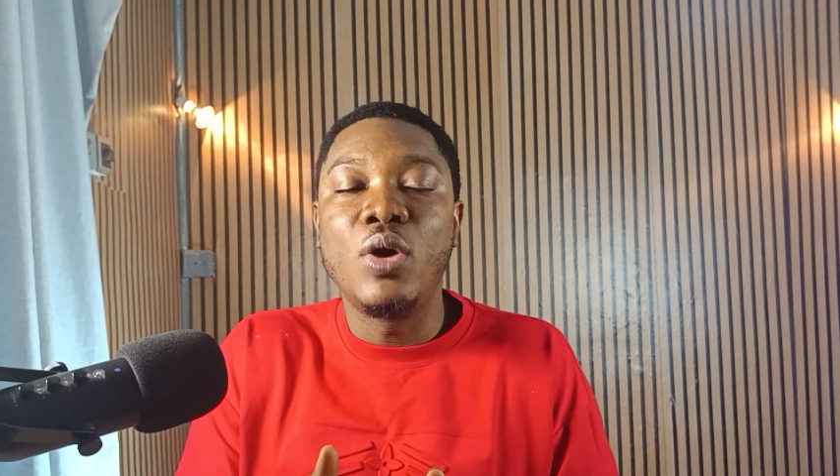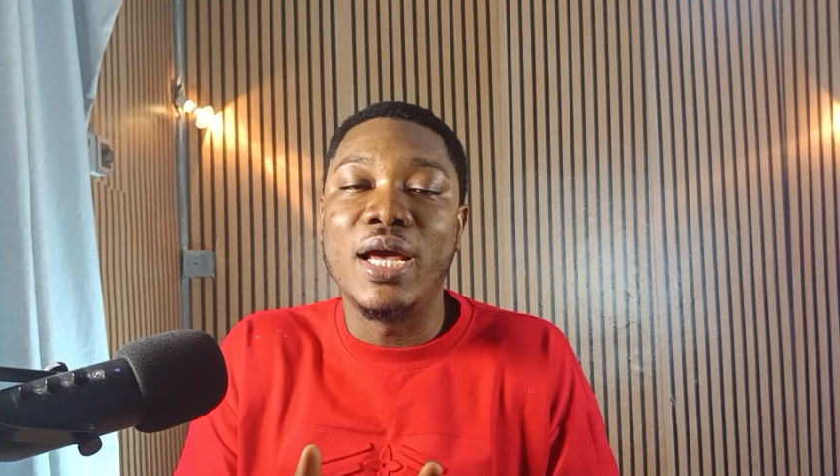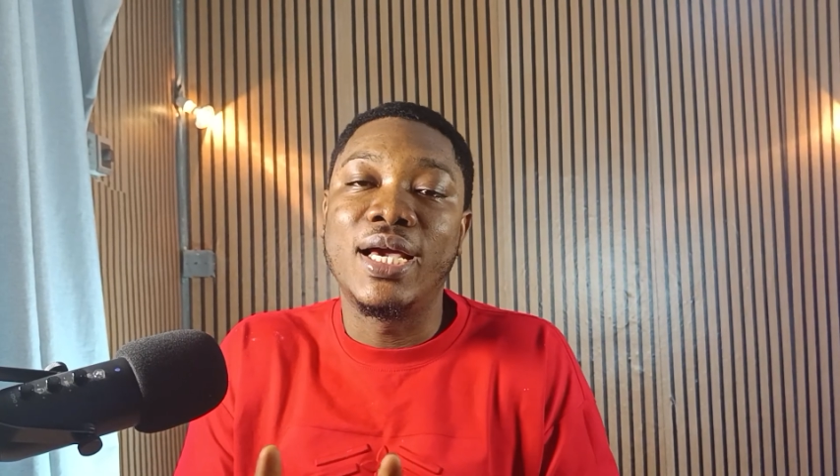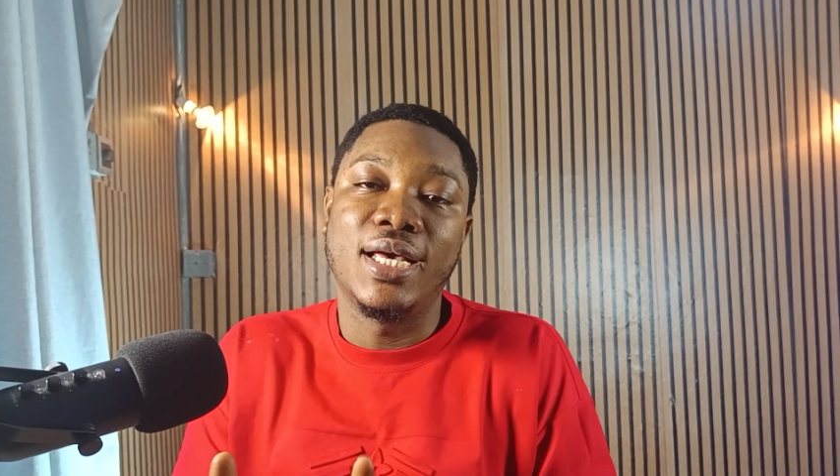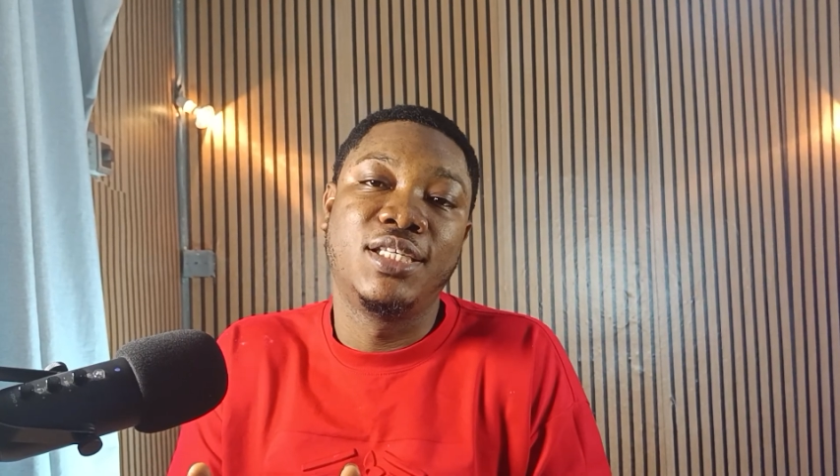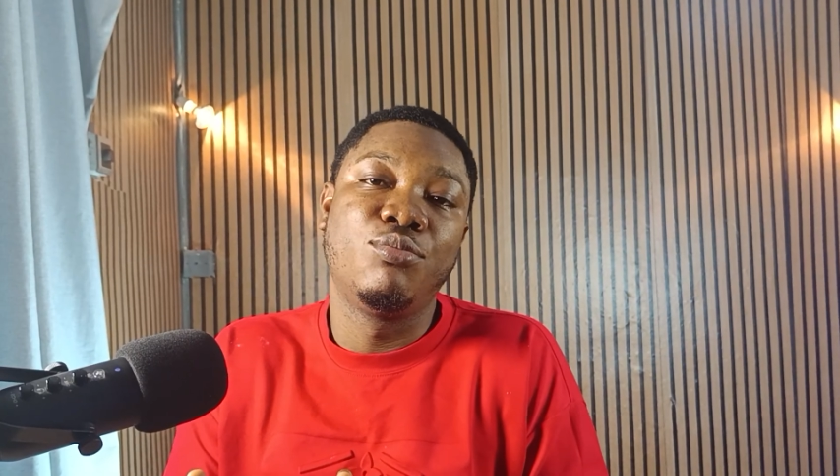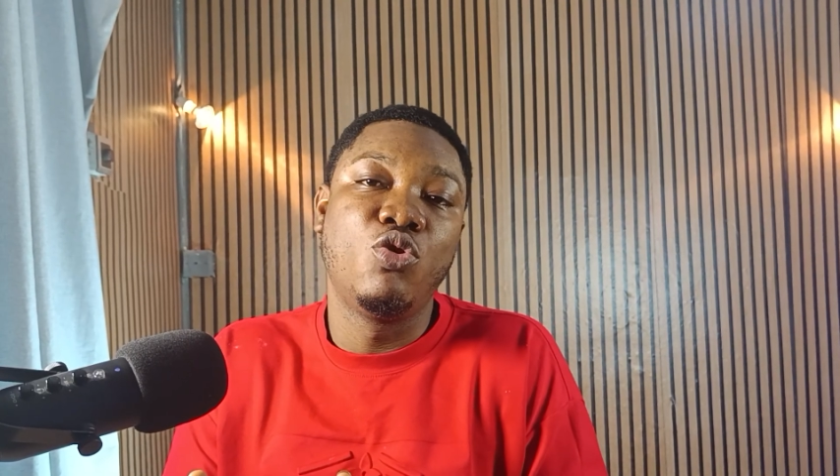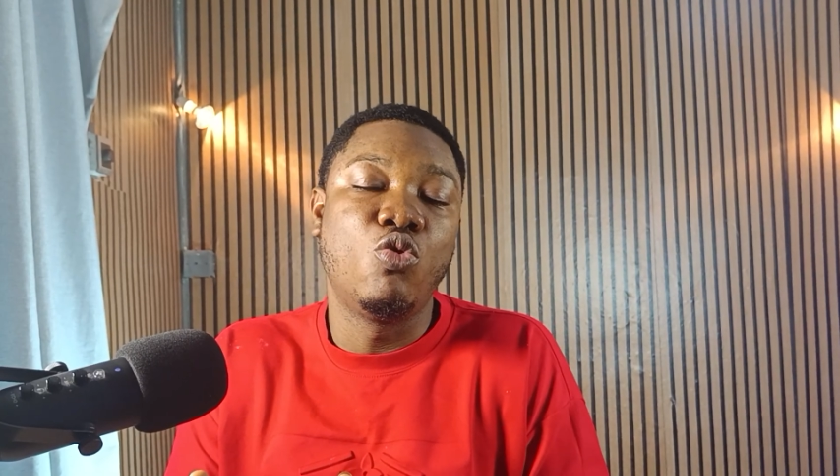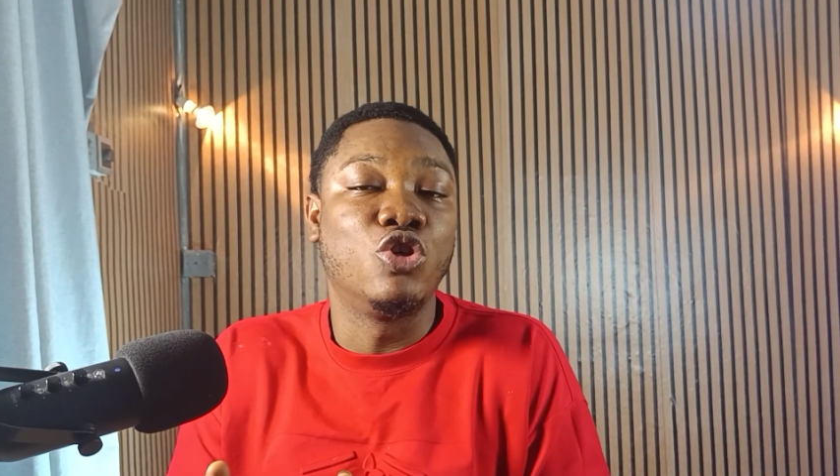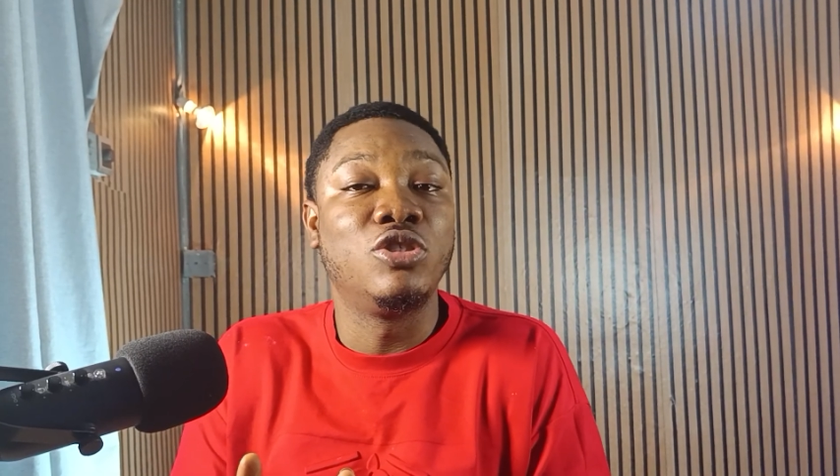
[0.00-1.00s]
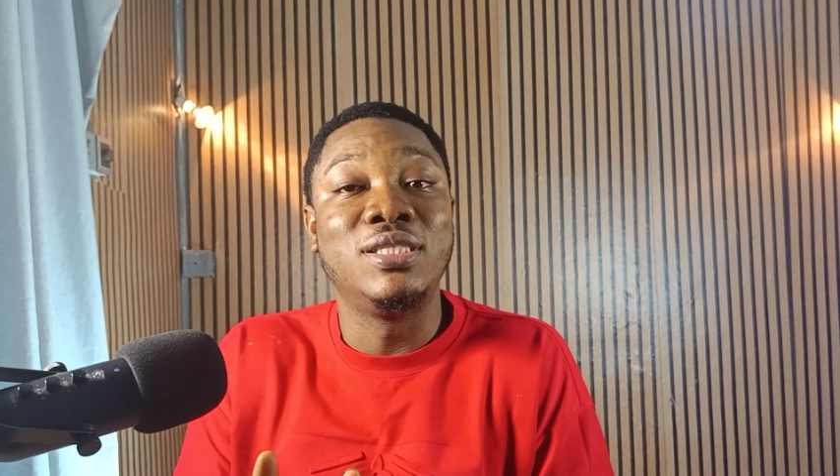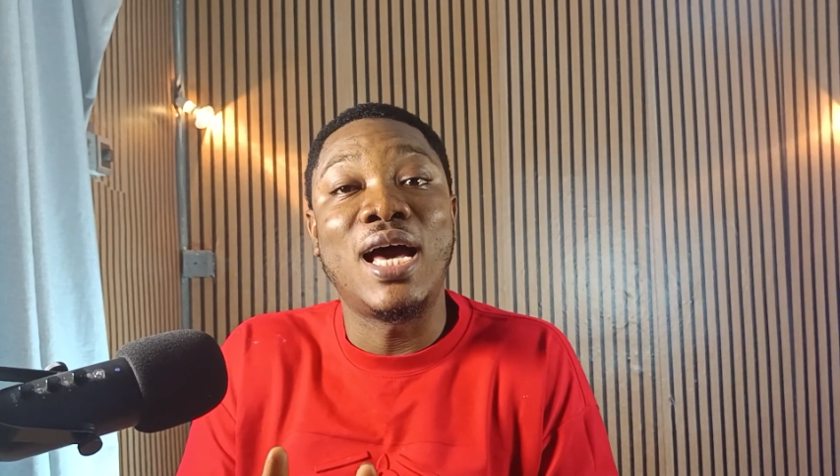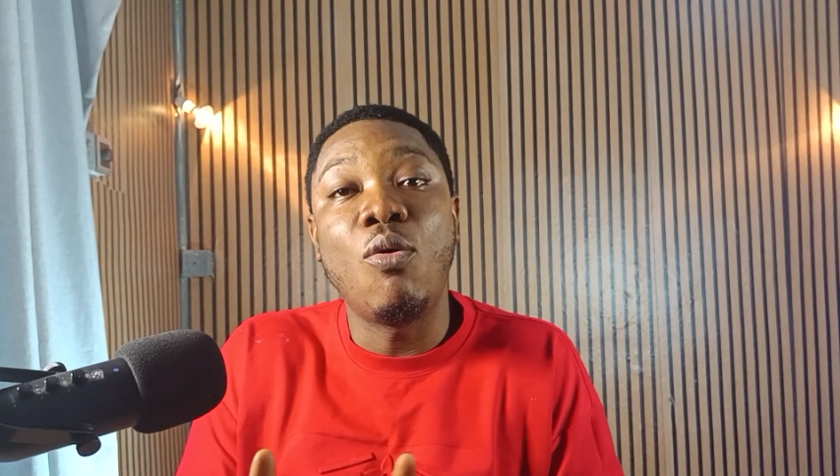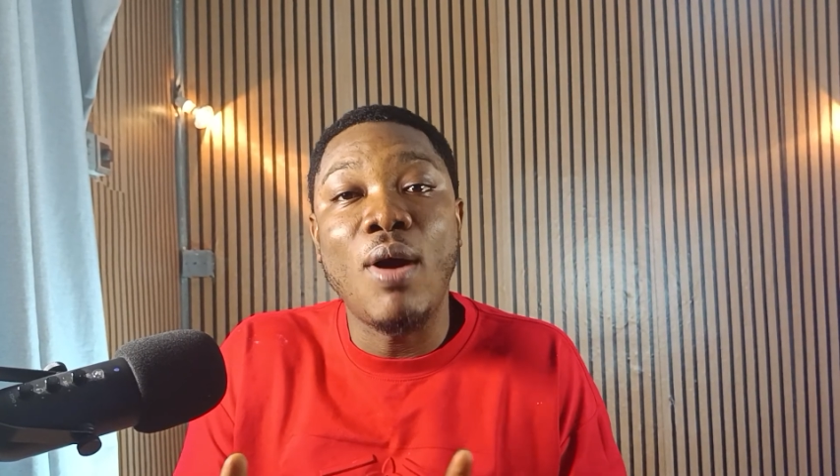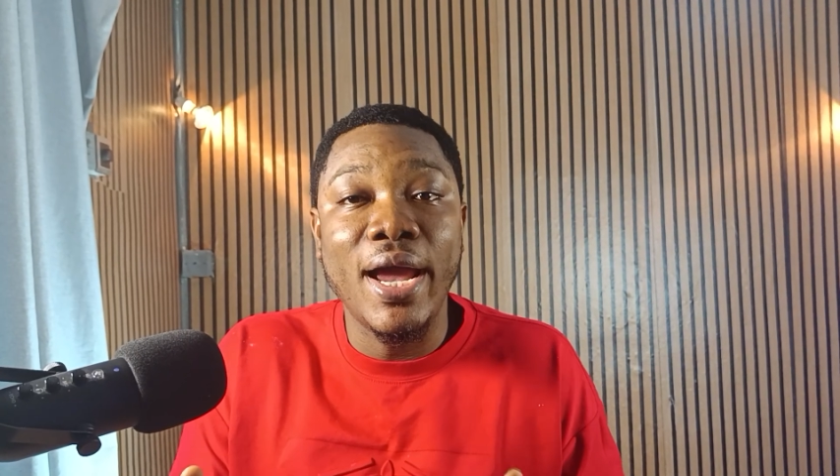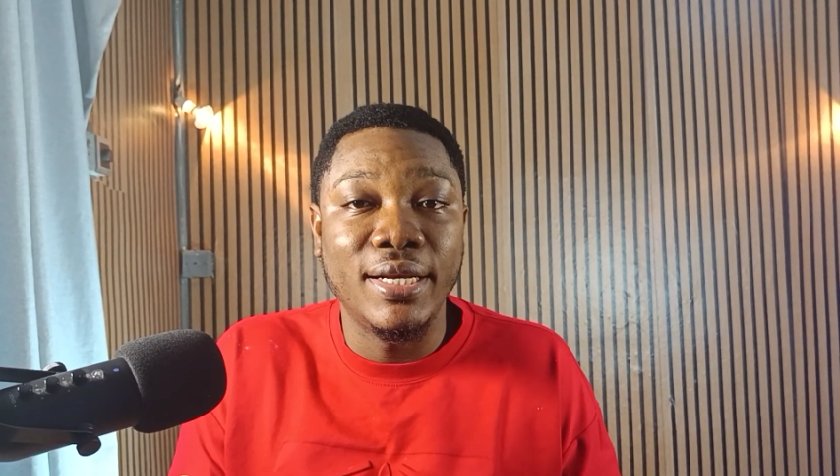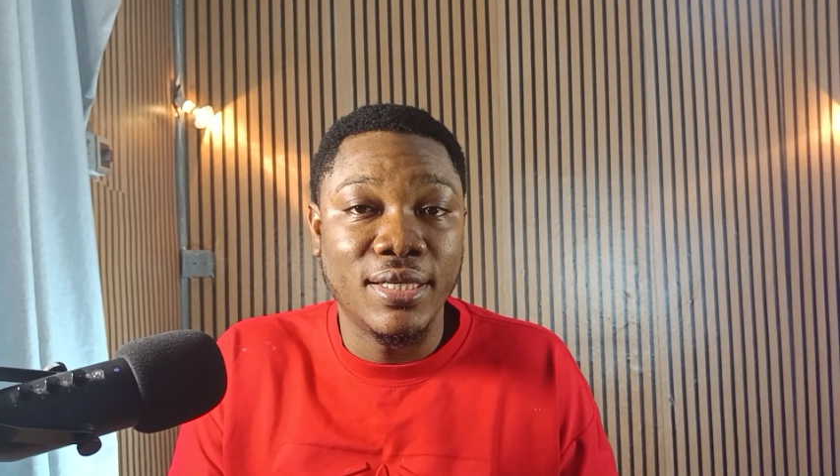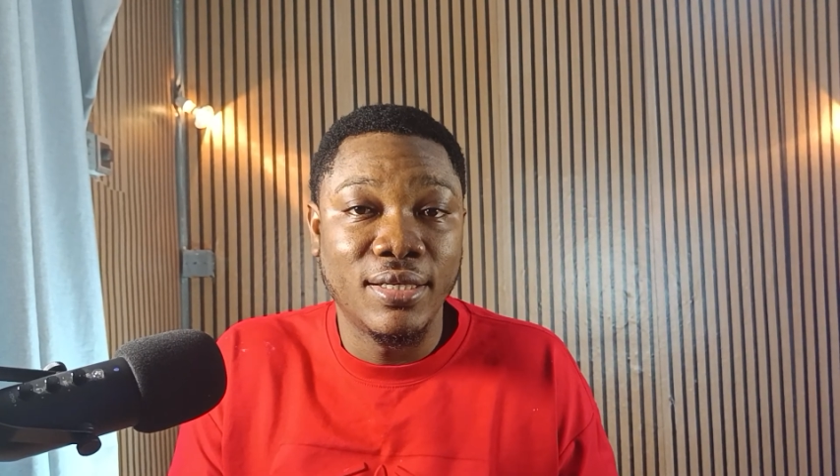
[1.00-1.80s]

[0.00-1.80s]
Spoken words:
and Casemiro was not that wide,